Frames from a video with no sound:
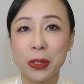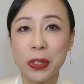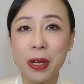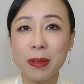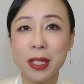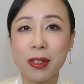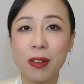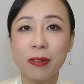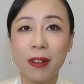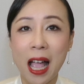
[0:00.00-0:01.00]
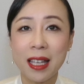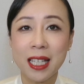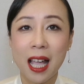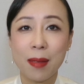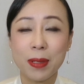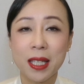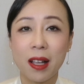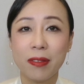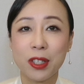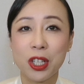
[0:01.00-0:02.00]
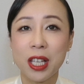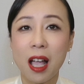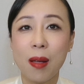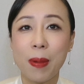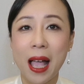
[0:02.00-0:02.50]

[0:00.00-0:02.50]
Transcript: to share with you five types of Chanel